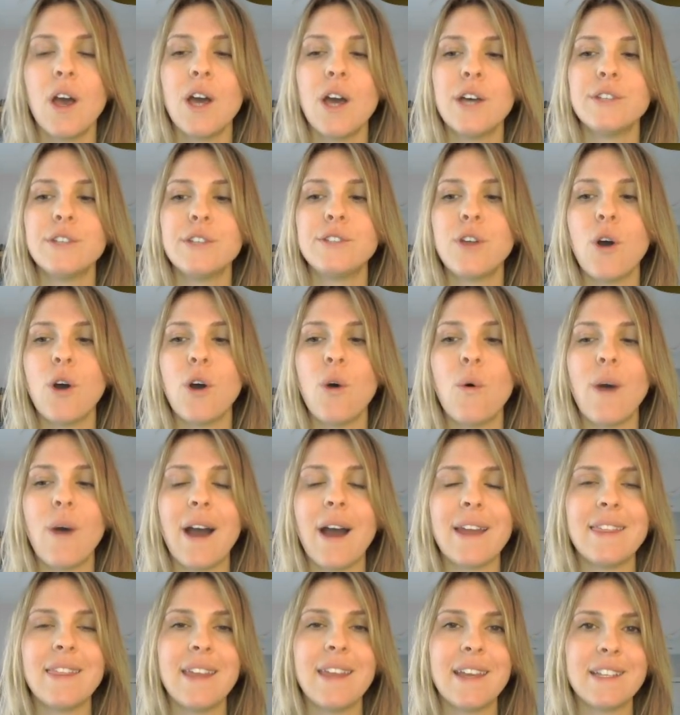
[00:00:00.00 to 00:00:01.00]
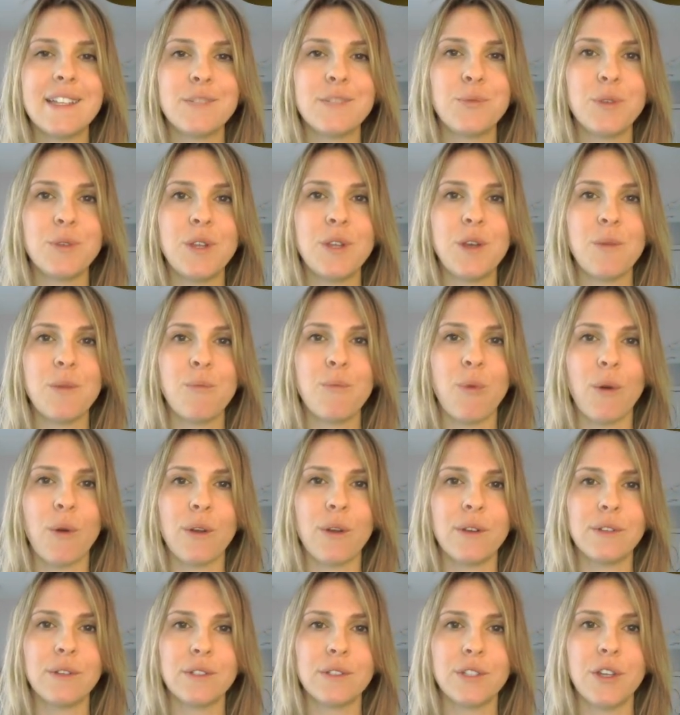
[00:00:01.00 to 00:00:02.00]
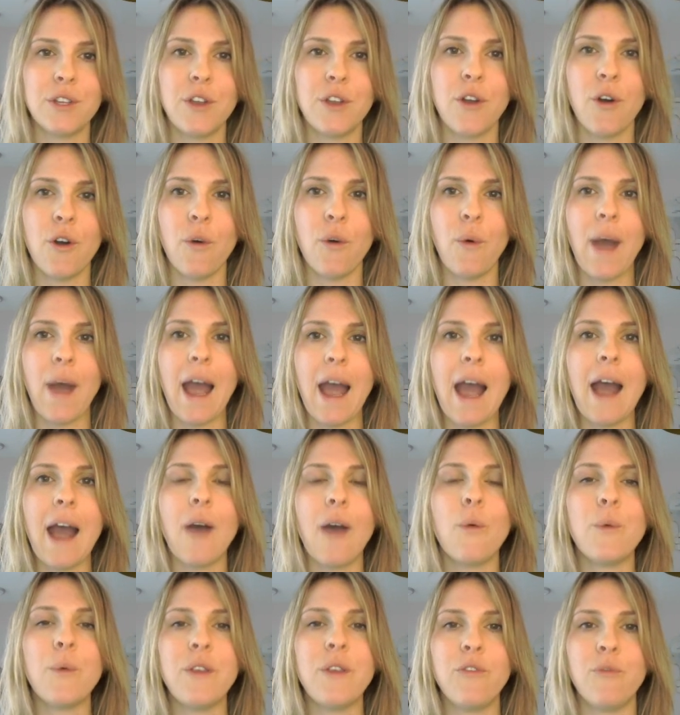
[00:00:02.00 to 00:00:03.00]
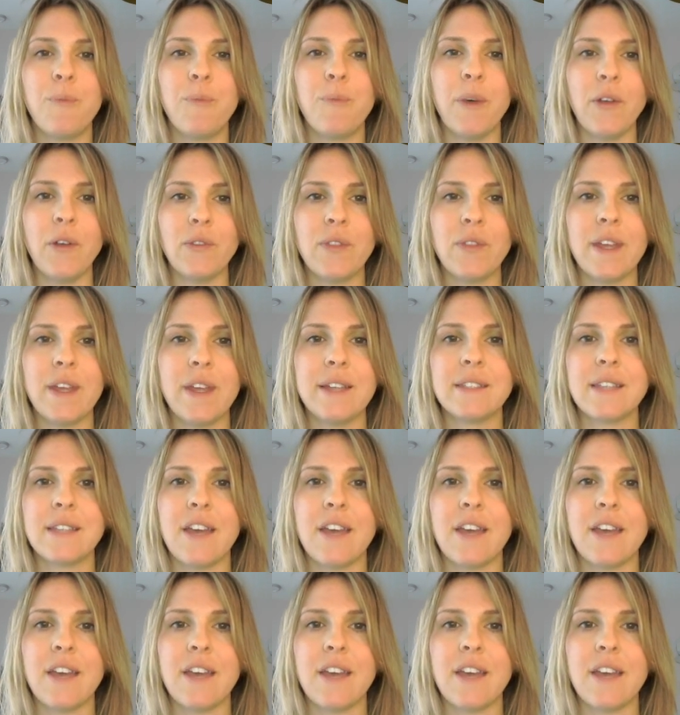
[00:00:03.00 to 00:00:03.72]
So I think it's really important to know how we've built this.